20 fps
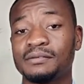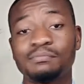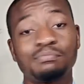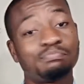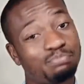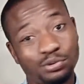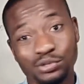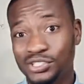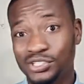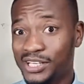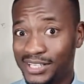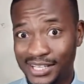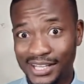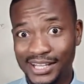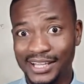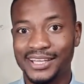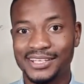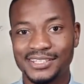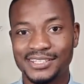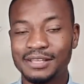project,
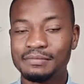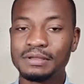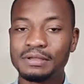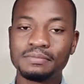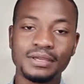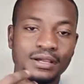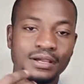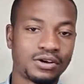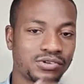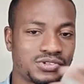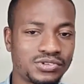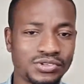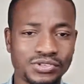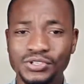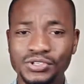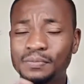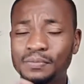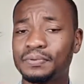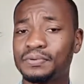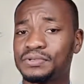like I said, maybe a
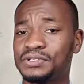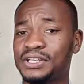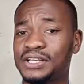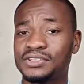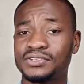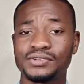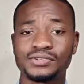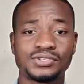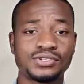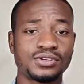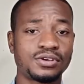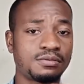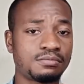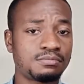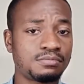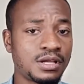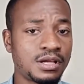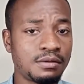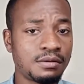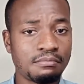construction project or
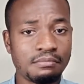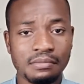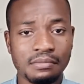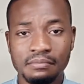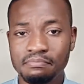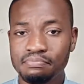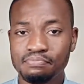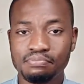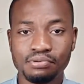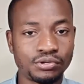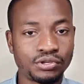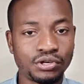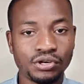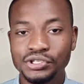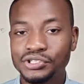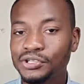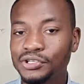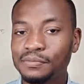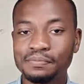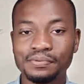some
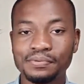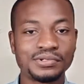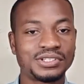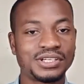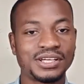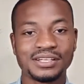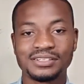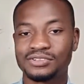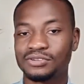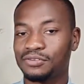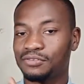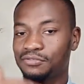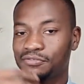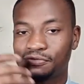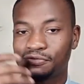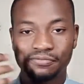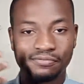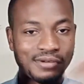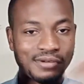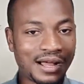production project of
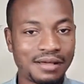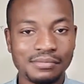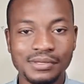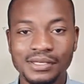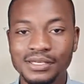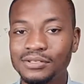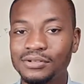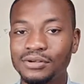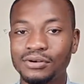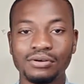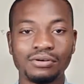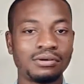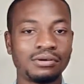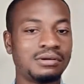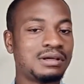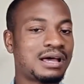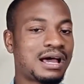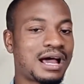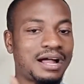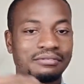farming or
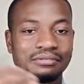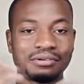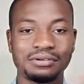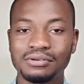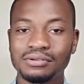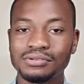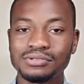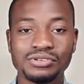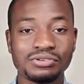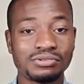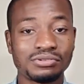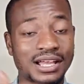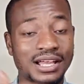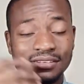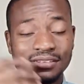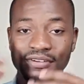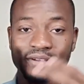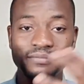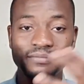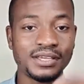agriculture, that's
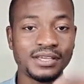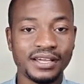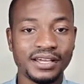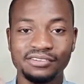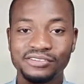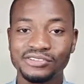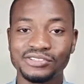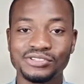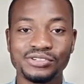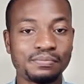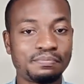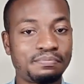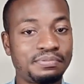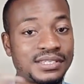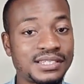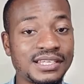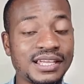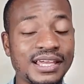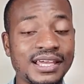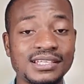farming, agriculture,
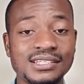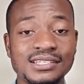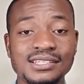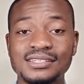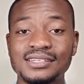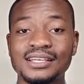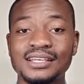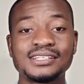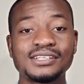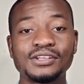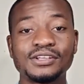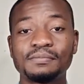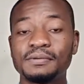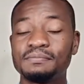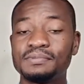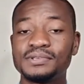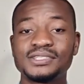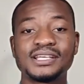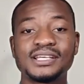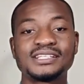business, setting up a
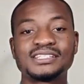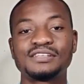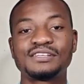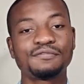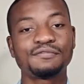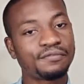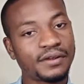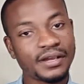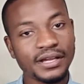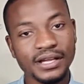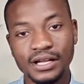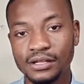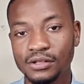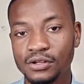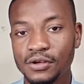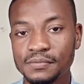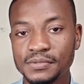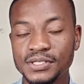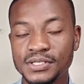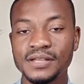business, different
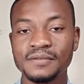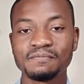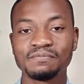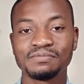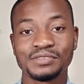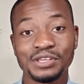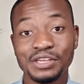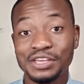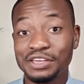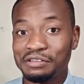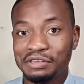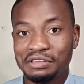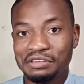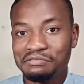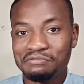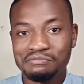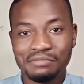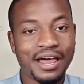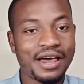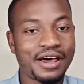clubs,
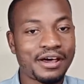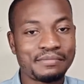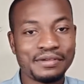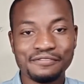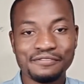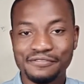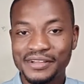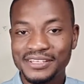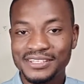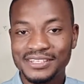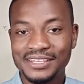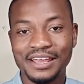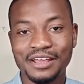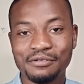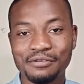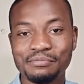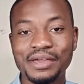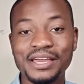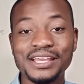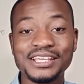
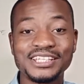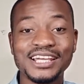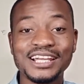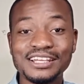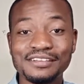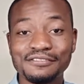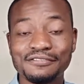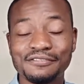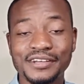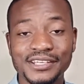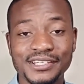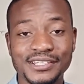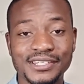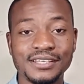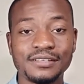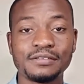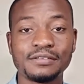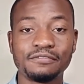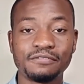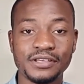angel
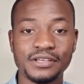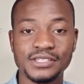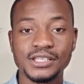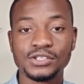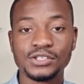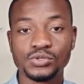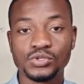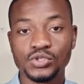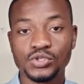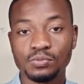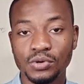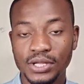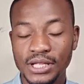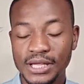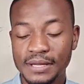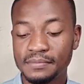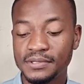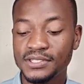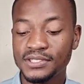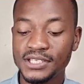investing into smaller
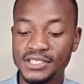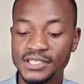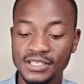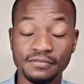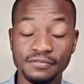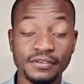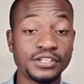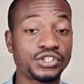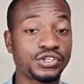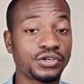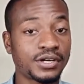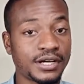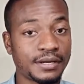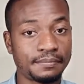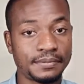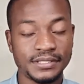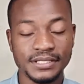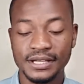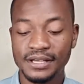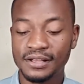businesses, venture
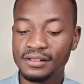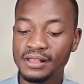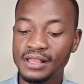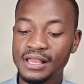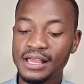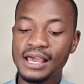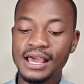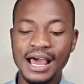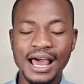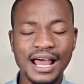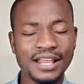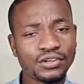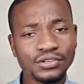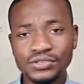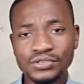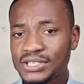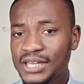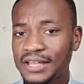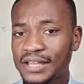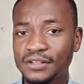capital, and all
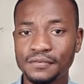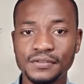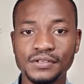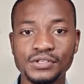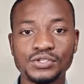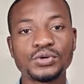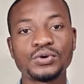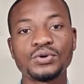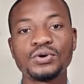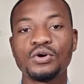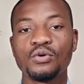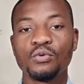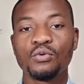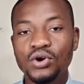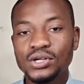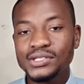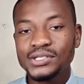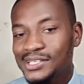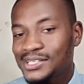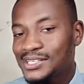those kind of things. So
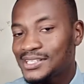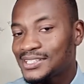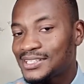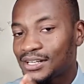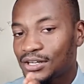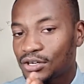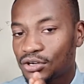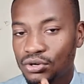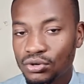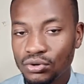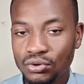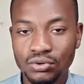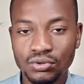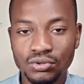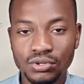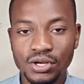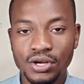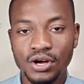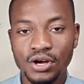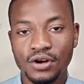what is the goal
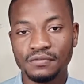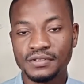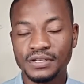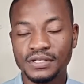of the